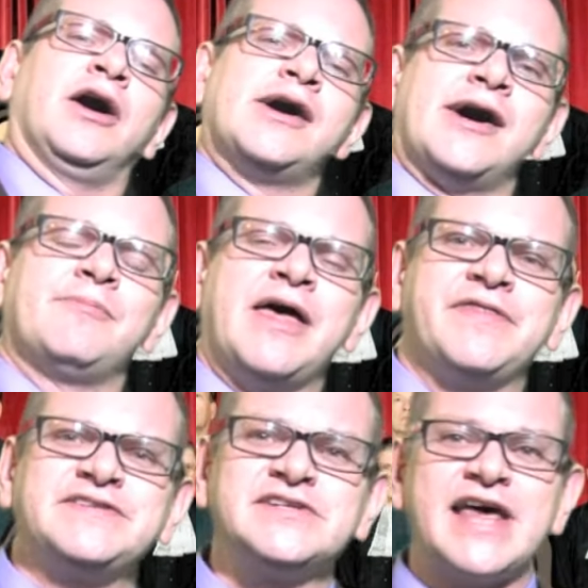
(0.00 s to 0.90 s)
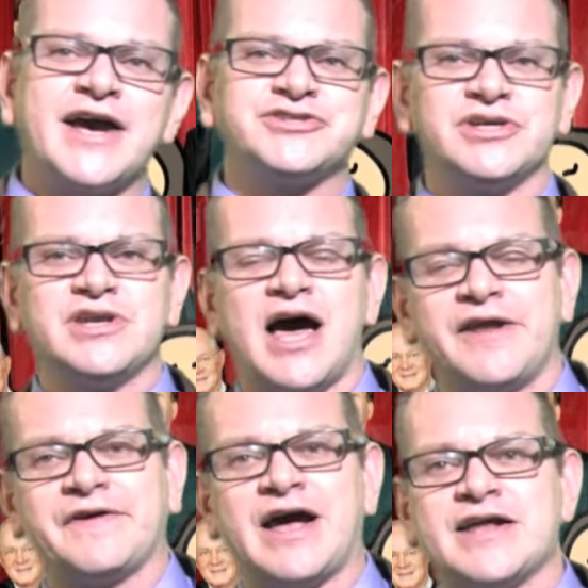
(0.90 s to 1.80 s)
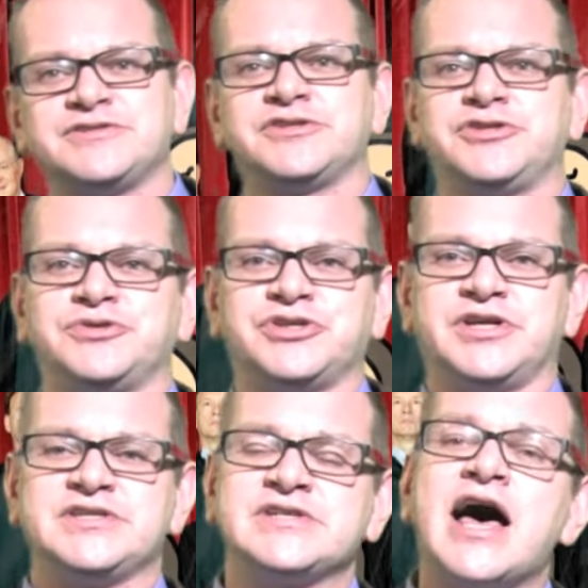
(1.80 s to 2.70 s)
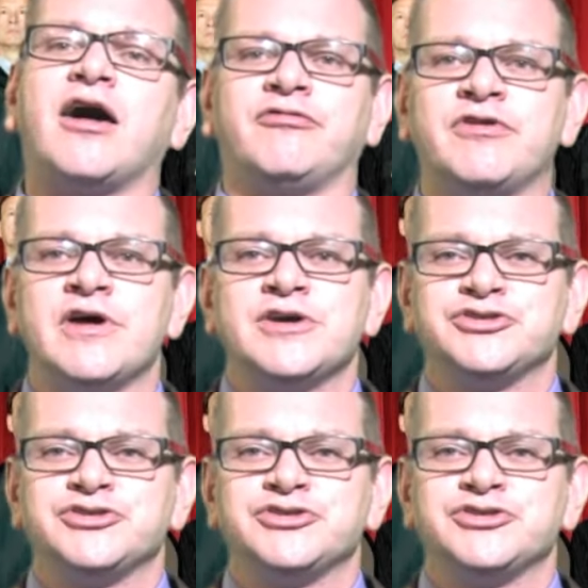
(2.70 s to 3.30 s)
Um, and this is actually not in the Constitution itself.